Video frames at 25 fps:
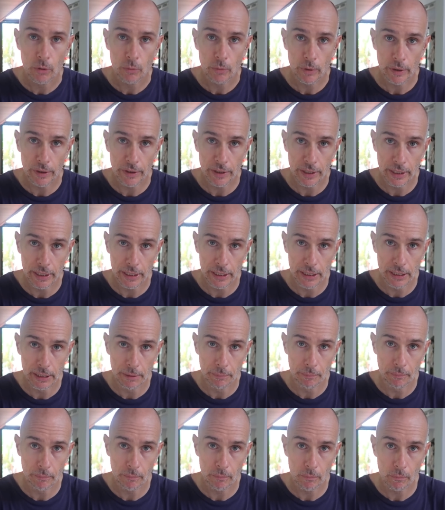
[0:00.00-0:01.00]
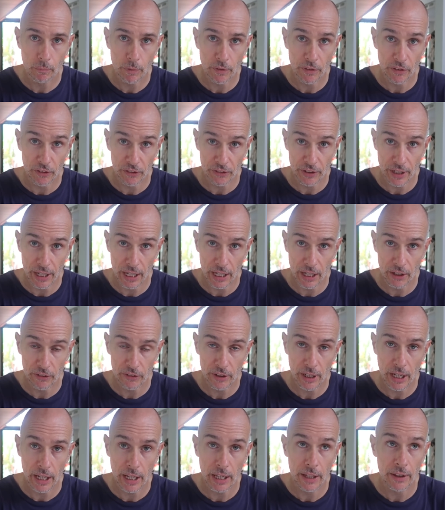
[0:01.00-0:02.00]
with the stairs
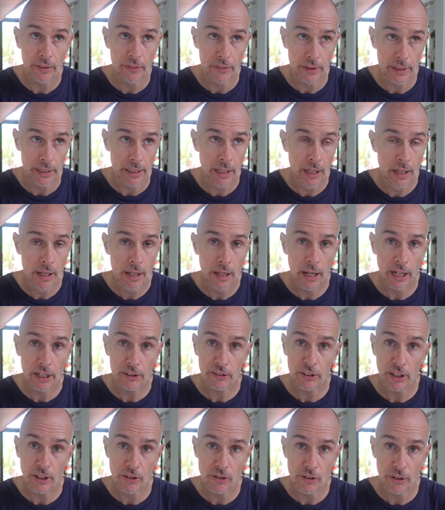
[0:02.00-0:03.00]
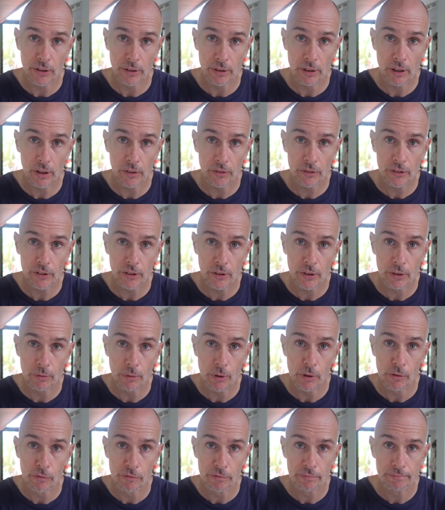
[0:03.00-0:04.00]
and the extension onto the
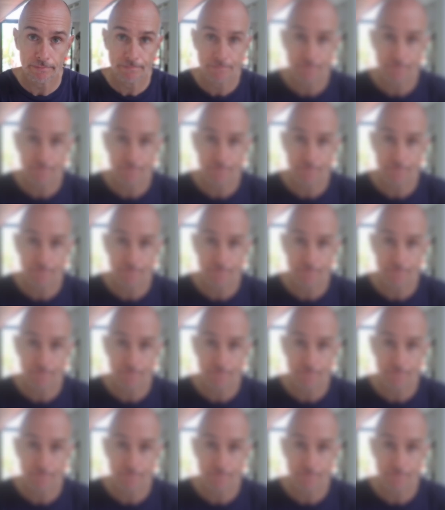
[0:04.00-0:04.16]
roof.